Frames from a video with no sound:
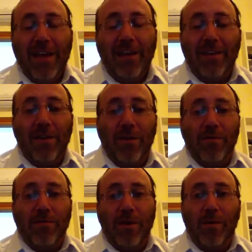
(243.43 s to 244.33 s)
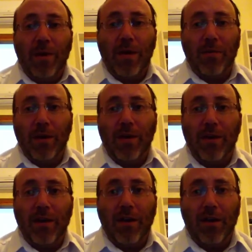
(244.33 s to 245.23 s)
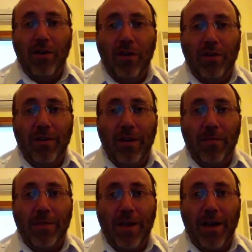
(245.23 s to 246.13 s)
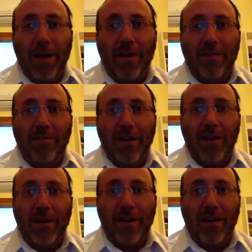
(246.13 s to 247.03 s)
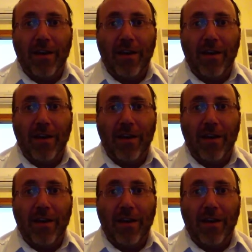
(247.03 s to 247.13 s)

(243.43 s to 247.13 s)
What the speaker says: He looked at him in the eye, and he said,